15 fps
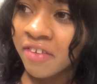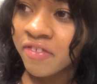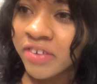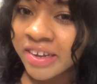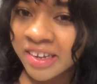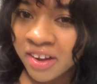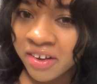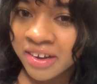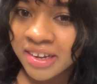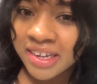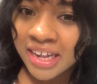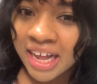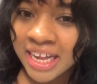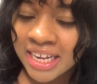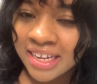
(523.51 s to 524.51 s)
For
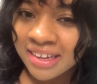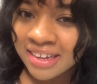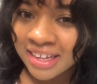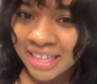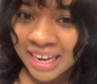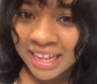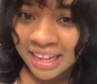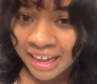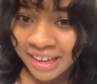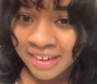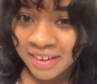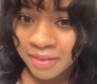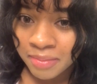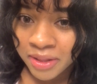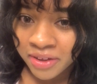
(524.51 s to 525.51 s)
starts, I didn't say that I
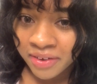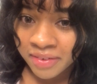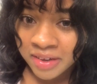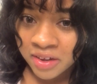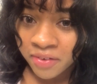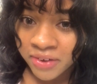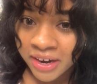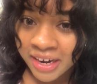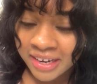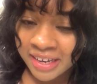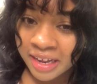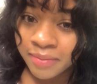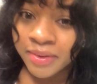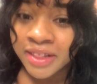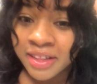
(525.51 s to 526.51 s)
liked him or that I was going on a
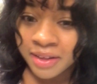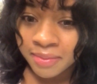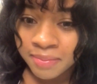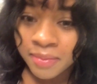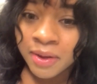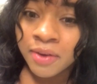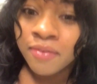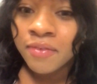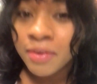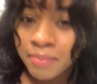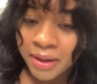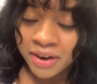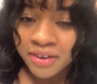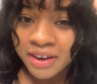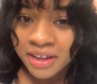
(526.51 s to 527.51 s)
date with him. We
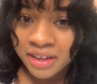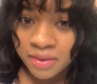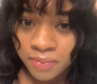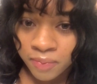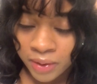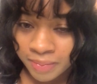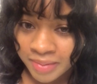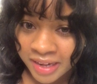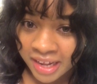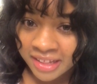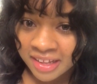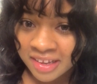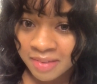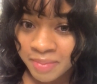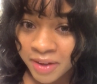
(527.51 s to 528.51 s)
met on a website
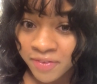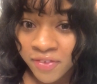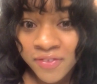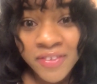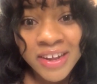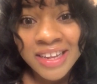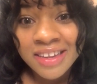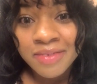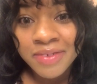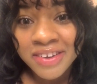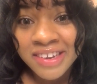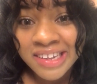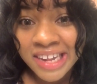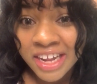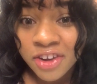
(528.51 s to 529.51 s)
that's made for friends, which
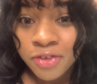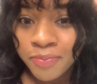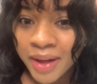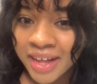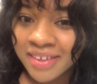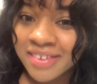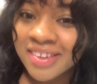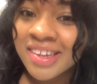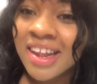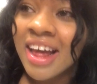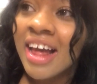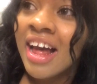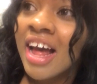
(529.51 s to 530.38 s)
is Intervals.